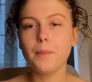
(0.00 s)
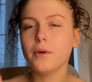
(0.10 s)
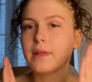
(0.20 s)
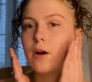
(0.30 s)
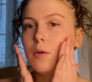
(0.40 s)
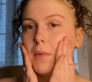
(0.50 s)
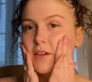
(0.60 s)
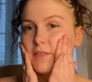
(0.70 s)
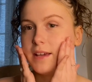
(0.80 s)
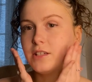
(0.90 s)
put that on, my
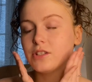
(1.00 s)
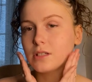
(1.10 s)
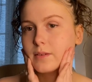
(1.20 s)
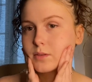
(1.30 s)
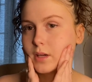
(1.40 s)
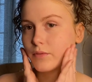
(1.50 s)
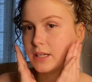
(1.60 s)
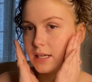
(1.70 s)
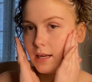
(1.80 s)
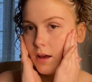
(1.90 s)
face just feels like
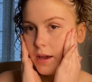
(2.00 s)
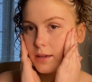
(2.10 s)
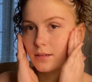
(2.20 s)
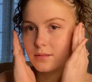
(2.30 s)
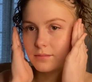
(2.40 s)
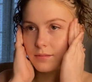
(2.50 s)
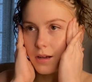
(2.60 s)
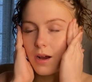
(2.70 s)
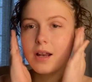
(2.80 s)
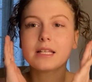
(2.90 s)
really, like, I
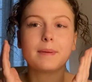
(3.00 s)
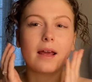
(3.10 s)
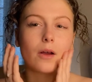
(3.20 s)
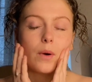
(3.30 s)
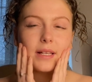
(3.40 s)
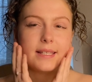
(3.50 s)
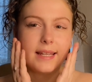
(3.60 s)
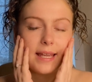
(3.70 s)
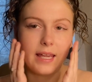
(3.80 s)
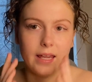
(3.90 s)
can't explain it, quite
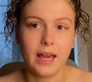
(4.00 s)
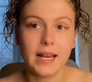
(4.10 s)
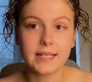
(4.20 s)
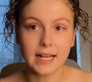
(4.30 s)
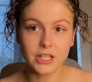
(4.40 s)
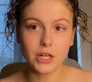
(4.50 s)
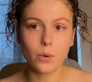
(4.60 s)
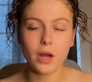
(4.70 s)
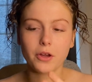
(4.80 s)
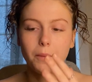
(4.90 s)
sticky, and it's actually
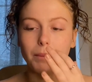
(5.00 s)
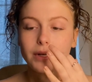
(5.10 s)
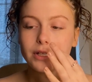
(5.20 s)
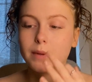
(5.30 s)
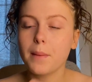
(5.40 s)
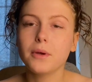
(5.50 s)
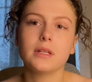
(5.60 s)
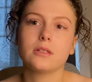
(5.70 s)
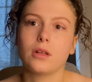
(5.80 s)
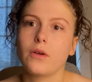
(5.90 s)
quite good because when I put
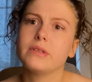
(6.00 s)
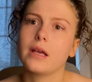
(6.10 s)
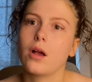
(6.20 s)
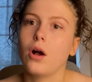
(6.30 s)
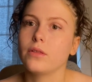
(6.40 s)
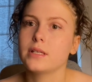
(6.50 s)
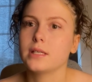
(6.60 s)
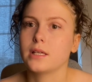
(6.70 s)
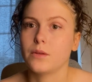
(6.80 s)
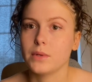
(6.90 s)
this on I was thinking, oh, this
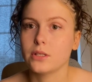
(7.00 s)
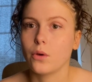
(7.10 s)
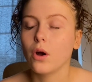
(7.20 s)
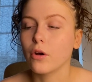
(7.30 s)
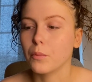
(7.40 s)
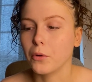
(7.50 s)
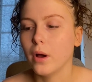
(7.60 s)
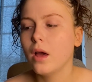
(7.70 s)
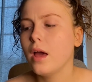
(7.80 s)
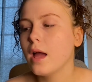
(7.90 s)
is going to be so horrible,
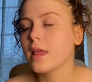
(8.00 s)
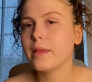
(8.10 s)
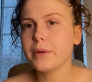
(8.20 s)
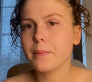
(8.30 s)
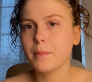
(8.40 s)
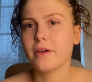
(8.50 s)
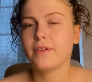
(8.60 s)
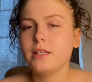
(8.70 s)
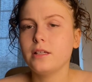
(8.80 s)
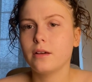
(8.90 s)
and then when I put my
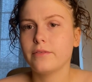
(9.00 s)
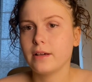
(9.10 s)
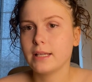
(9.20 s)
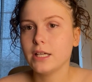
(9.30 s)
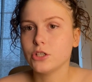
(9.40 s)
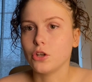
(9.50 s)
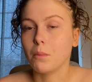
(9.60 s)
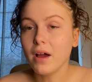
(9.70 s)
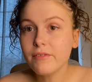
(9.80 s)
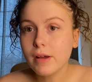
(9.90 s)
foundation on,
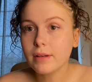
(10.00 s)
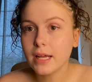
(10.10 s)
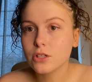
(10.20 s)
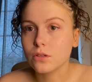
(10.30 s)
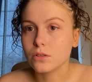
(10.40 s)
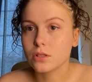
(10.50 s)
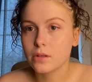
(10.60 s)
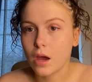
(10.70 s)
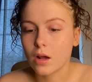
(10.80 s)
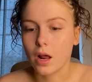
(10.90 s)
my foundation on
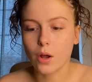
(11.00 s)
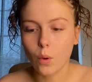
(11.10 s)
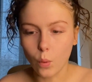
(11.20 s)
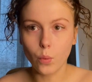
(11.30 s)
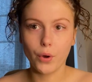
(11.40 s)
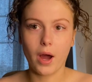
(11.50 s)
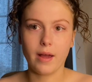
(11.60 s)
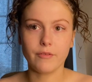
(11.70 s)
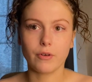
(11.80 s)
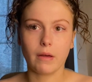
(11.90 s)
stuck like all
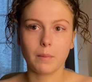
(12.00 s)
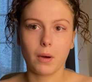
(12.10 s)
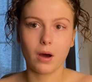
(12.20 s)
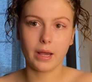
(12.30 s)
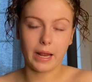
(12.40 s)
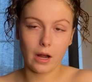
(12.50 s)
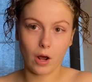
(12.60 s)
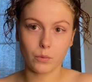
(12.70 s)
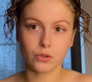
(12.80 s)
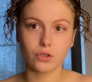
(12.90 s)
night throughout the party, and
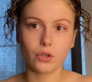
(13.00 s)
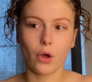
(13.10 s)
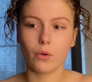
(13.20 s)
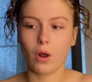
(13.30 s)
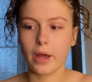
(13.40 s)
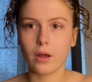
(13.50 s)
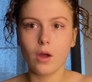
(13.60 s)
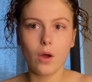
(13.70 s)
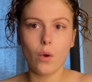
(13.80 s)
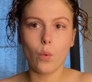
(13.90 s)
I was so like,
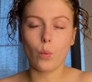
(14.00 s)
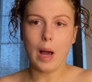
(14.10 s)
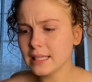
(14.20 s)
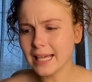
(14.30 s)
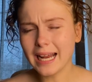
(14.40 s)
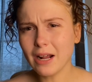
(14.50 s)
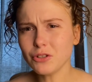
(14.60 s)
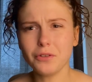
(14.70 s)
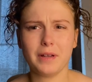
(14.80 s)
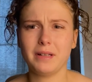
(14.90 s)
wow. So how's
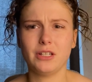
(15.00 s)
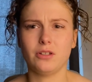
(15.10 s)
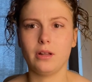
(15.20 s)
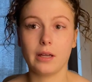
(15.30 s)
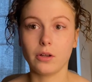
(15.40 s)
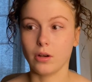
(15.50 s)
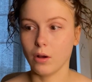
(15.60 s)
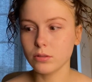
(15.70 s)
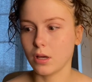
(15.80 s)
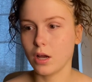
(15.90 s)
your foundation look like good? And I
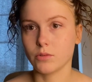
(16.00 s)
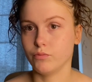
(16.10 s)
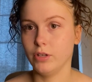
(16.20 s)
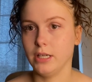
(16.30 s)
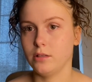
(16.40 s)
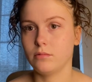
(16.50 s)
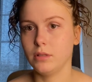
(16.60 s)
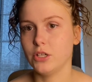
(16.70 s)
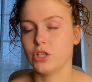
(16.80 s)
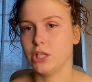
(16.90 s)
was like, I really
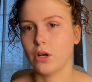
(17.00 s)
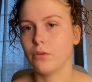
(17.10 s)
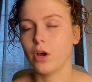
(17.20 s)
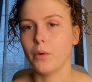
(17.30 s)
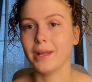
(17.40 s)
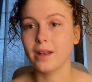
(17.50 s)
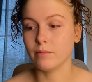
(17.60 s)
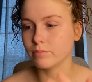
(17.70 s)
literally don't know, and then